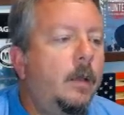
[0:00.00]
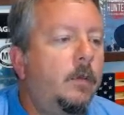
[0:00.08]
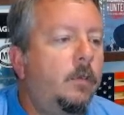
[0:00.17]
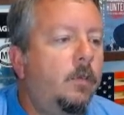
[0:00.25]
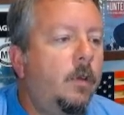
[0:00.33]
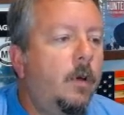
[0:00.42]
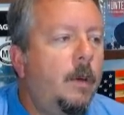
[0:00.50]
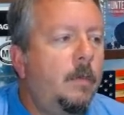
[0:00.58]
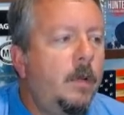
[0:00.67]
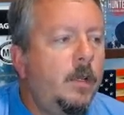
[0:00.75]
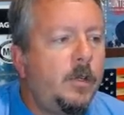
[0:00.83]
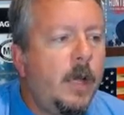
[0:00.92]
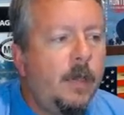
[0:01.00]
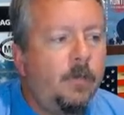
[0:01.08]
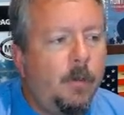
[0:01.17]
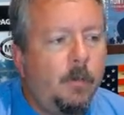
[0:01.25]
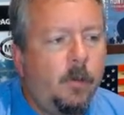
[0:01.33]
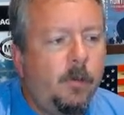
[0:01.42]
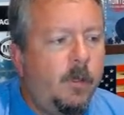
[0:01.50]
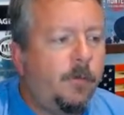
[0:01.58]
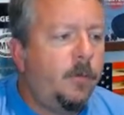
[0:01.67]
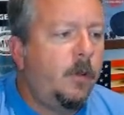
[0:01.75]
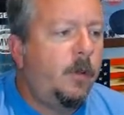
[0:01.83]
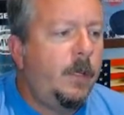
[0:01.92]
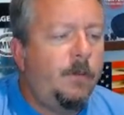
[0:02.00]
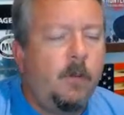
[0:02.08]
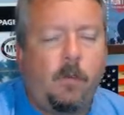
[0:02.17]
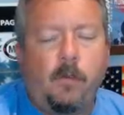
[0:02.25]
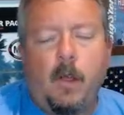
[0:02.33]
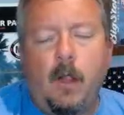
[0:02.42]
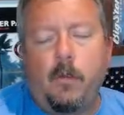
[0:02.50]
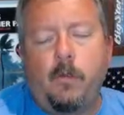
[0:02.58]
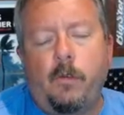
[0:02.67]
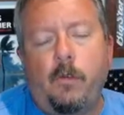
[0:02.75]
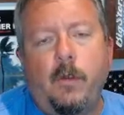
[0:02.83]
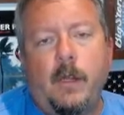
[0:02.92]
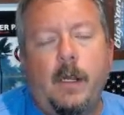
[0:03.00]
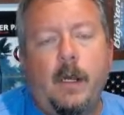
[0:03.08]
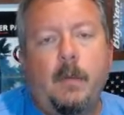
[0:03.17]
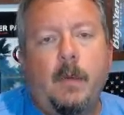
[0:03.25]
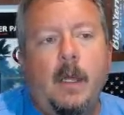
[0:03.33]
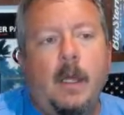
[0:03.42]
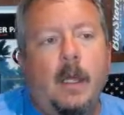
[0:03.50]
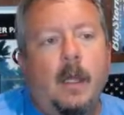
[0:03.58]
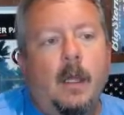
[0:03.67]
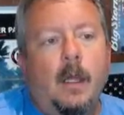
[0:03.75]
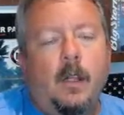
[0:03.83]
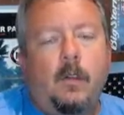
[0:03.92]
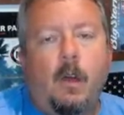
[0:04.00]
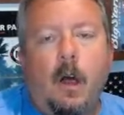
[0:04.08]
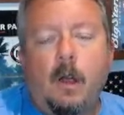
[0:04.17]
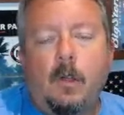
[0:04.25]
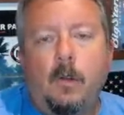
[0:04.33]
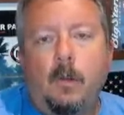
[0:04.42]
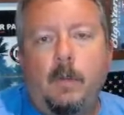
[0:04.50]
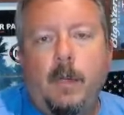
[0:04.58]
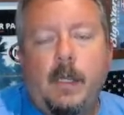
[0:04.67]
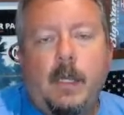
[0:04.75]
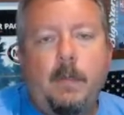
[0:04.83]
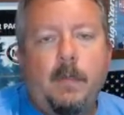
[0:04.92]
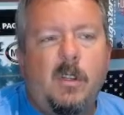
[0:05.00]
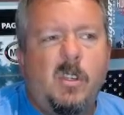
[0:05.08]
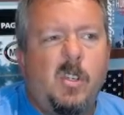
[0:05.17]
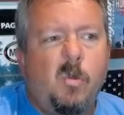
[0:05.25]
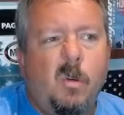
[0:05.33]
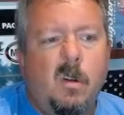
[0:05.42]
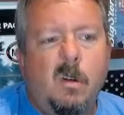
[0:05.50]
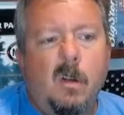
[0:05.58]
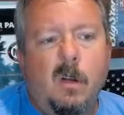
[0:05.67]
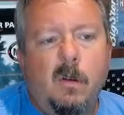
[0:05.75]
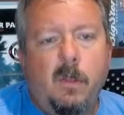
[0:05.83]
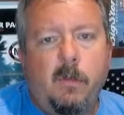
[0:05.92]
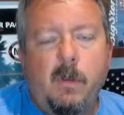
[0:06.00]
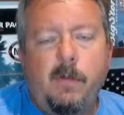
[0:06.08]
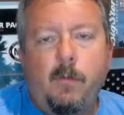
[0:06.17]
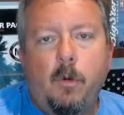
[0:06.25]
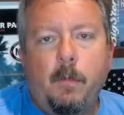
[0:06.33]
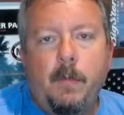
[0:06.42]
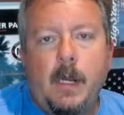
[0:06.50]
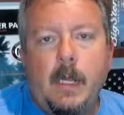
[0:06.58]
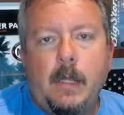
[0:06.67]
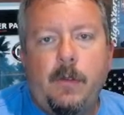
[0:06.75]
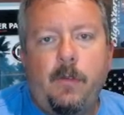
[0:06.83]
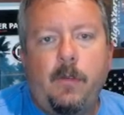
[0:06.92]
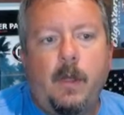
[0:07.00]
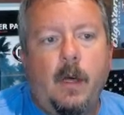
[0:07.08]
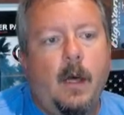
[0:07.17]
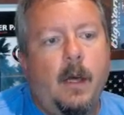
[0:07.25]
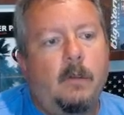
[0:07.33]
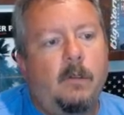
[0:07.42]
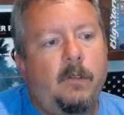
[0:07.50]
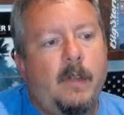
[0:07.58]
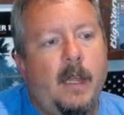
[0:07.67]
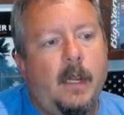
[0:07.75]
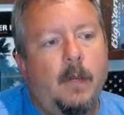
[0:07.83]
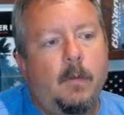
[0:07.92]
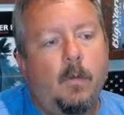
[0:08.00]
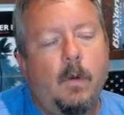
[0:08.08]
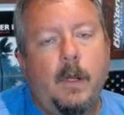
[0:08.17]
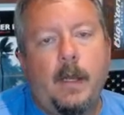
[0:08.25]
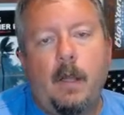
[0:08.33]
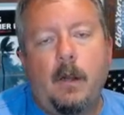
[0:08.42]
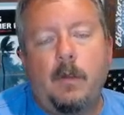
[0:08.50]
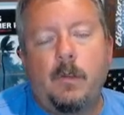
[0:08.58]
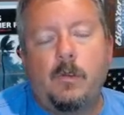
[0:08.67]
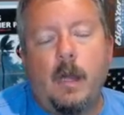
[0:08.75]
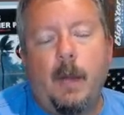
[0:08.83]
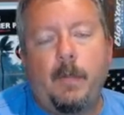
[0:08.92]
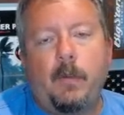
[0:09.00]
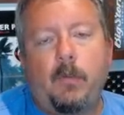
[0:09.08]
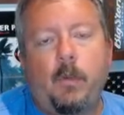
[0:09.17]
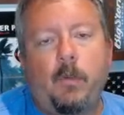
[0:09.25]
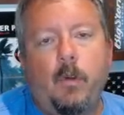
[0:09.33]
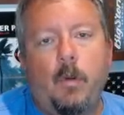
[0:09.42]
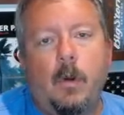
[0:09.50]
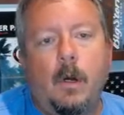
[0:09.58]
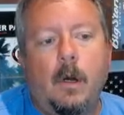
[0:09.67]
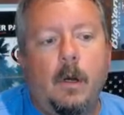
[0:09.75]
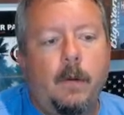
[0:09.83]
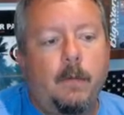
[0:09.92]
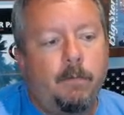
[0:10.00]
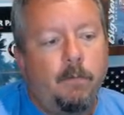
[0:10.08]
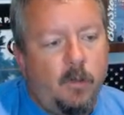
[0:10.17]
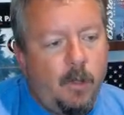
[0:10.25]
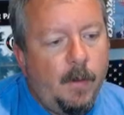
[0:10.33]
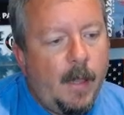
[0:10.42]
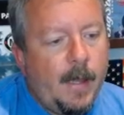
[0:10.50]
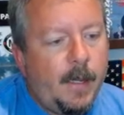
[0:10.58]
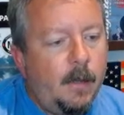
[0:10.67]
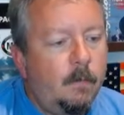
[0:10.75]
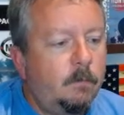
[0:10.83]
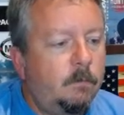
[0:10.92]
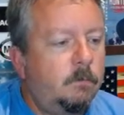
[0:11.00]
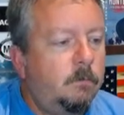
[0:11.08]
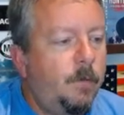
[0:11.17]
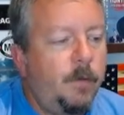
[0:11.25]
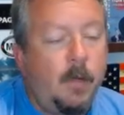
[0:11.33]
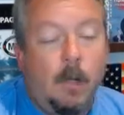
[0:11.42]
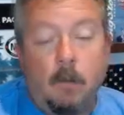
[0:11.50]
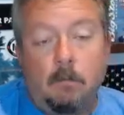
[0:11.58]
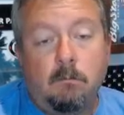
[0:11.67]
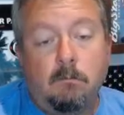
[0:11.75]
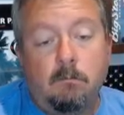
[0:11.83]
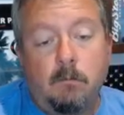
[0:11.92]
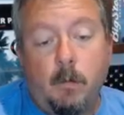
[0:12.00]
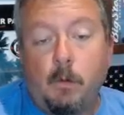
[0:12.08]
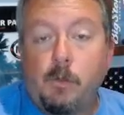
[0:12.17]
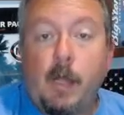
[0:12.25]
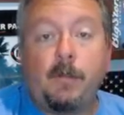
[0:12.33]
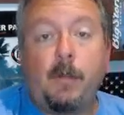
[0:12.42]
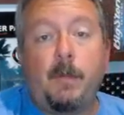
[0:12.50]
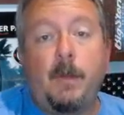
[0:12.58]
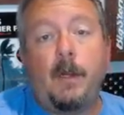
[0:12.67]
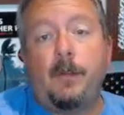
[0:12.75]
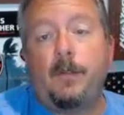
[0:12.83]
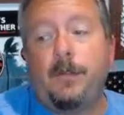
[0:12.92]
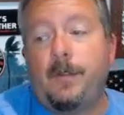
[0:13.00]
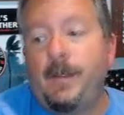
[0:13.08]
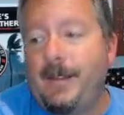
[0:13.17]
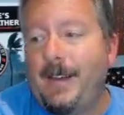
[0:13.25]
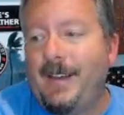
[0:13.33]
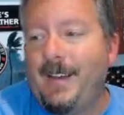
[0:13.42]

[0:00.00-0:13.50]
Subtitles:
So I'm going to try something a little different, leave this solid screen up, and talk a little bit, keep it short, under 3-4 minutes. Just kind of give a rundown of the tropics, what's going on. See if you like it. If you don't, then we'll try something else. So